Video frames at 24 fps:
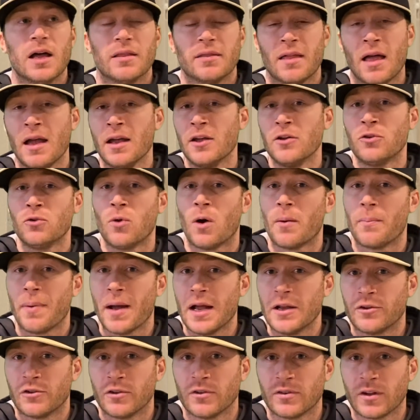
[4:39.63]
Thank you to our
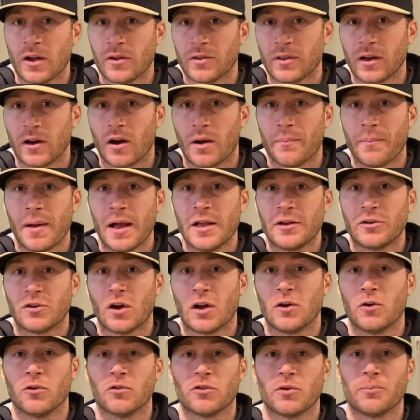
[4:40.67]
patrons out there on Patreon who